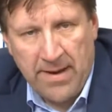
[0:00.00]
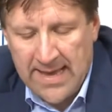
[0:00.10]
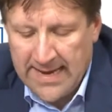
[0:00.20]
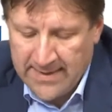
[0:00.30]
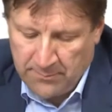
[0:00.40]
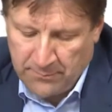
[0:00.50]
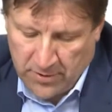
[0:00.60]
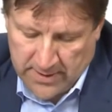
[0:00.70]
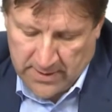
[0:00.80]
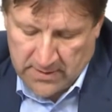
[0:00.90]
by an inner
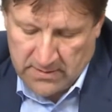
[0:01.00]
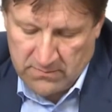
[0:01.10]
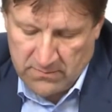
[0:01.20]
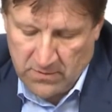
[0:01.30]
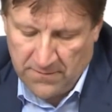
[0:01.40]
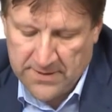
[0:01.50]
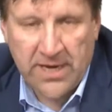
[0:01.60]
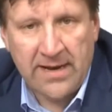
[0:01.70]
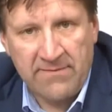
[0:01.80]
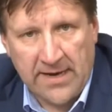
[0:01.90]
product of
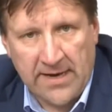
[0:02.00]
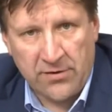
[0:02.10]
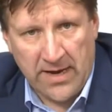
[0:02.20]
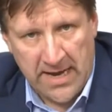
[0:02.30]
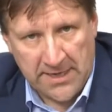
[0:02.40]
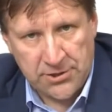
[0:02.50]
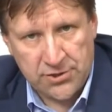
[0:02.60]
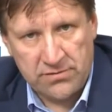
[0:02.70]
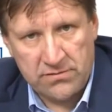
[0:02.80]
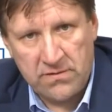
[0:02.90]
the channel vector
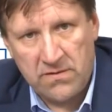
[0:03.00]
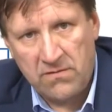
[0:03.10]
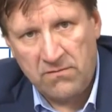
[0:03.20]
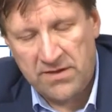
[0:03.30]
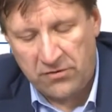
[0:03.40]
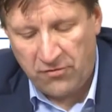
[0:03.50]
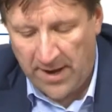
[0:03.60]
h with the